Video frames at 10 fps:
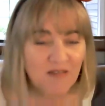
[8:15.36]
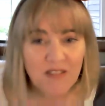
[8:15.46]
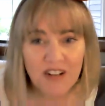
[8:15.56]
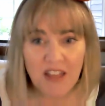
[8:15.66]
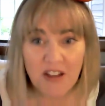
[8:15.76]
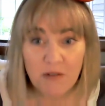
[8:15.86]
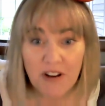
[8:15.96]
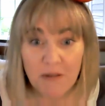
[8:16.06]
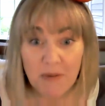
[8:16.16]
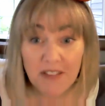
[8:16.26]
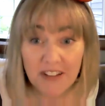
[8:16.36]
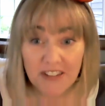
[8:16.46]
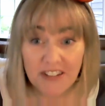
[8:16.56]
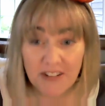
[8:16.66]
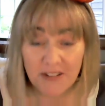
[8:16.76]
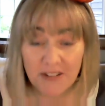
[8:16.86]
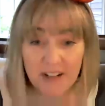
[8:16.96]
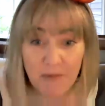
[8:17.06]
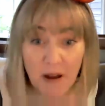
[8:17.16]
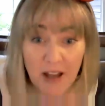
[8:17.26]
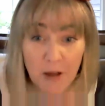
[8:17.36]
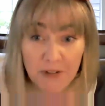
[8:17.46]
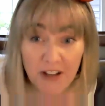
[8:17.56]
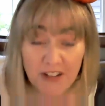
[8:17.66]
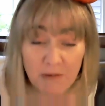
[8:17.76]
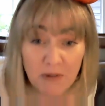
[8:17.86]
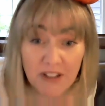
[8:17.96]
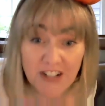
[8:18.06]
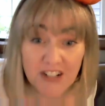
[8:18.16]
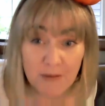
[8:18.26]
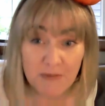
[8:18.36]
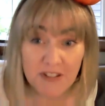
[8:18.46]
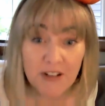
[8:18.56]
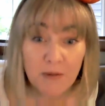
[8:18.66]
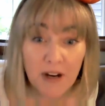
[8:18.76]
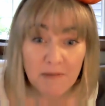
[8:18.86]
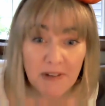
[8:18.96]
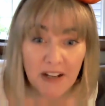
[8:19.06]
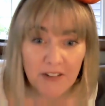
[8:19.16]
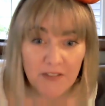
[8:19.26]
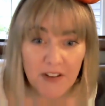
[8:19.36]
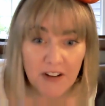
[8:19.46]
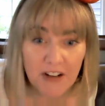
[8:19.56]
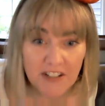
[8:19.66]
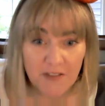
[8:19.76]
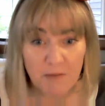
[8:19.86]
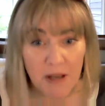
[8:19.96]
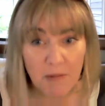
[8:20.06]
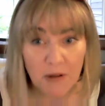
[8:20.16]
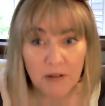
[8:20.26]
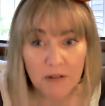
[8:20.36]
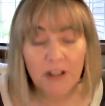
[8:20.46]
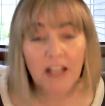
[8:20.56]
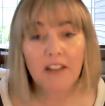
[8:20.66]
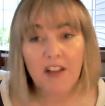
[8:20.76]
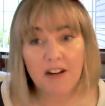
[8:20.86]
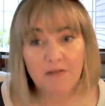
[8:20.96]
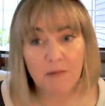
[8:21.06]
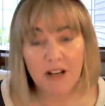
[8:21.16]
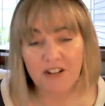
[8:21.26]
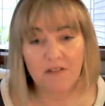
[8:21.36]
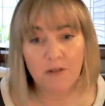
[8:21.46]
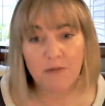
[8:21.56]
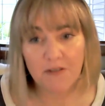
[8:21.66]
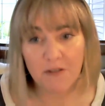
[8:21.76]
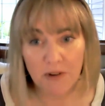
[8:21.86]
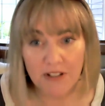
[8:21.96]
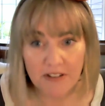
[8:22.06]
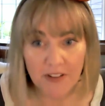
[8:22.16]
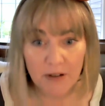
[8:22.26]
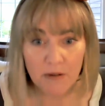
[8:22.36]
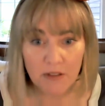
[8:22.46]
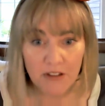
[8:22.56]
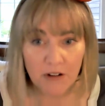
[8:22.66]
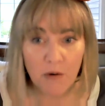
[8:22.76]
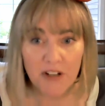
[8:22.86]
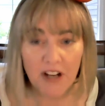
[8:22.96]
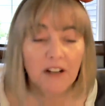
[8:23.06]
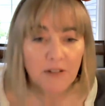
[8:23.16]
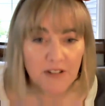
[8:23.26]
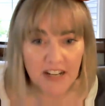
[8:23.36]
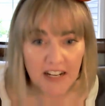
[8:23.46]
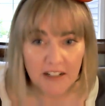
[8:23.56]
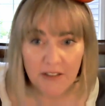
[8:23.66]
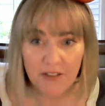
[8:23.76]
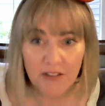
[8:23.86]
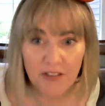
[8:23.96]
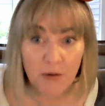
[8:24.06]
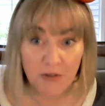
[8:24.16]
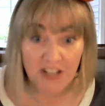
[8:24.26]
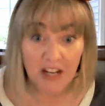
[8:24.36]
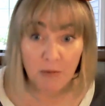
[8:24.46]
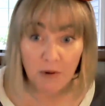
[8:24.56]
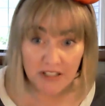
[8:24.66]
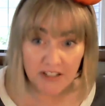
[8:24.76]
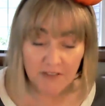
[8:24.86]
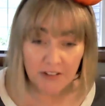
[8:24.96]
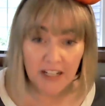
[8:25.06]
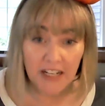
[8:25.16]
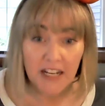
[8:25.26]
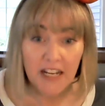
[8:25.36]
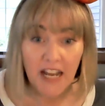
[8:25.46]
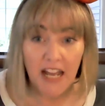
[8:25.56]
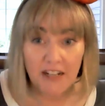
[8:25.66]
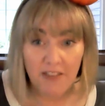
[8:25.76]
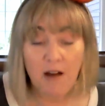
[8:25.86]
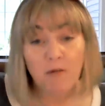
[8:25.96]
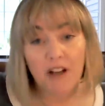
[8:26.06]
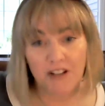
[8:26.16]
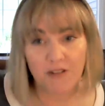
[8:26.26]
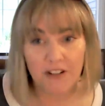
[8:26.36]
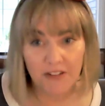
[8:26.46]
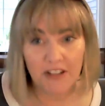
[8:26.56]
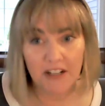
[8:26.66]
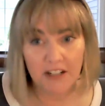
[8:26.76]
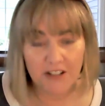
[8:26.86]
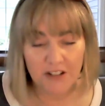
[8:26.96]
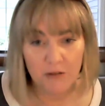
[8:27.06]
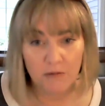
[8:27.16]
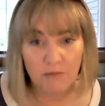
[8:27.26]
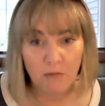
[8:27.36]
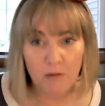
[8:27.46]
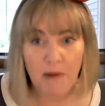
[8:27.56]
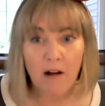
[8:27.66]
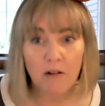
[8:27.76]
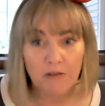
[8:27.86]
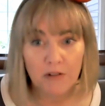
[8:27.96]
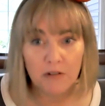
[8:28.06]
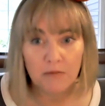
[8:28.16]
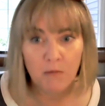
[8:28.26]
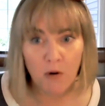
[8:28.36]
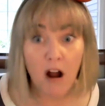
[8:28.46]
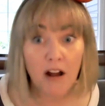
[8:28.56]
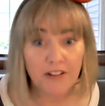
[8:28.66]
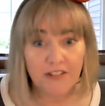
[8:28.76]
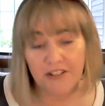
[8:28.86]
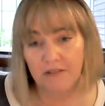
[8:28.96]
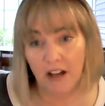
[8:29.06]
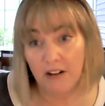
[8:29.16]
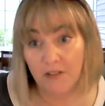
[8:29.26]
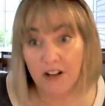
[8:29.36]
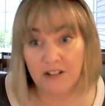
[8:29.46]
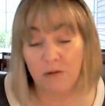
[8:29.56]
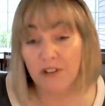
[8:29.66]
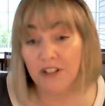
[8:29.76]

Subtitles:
Well, and I think one of the big things it does, right, is it probably helps customer relationships too, right? Because if you've got different people looking at that information from different points of view, they're going to understand those data points differently. And that will get translated into more powerful, more honest kind of customer